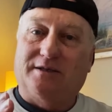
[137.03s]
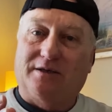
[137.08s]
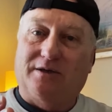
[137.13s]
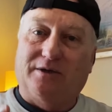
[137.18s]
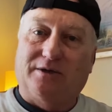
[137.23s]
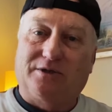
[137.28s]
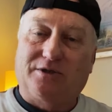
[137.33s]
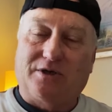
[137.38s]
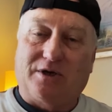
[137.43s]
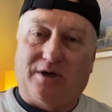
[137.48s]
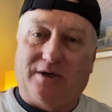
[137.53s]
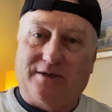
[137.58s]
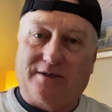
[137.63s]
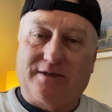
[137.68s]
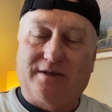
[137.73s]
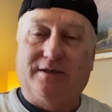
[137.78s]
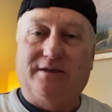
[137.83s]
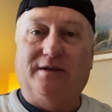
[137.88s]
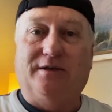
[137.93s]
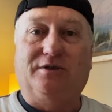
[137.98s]
good
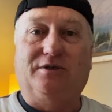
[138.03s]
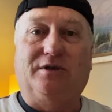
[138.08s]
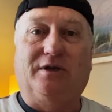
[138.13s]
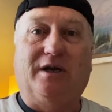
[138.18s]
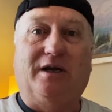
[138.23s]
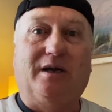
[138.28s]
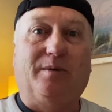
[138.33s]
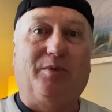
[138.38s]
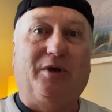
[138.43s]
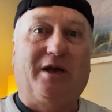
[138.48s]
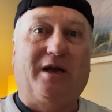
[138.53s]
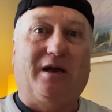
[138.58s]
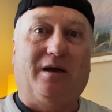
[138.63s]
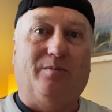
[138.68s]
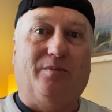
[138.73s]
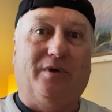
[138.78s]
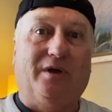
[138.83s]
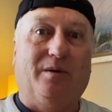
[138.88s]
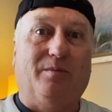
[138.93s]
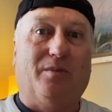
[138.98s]
chance that you're going to
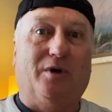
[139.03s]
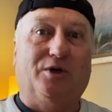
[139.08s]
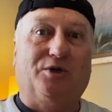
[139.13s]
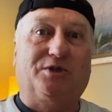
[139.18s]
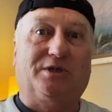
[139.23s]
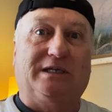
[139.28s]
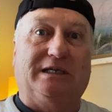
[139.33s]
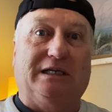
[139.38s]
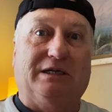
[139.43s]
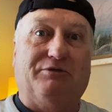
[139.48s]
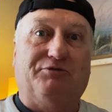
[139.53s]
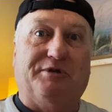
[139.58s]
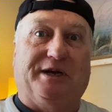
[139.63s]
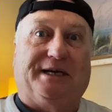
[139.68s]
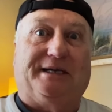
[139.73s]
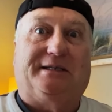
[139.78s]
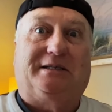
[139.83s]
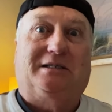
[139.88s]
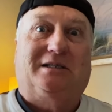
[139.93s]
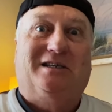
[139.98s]
become emotionally
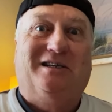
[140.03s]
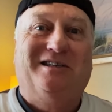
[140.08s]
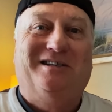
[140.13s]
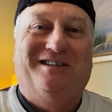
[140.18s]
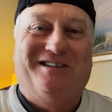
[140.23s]
wrecked.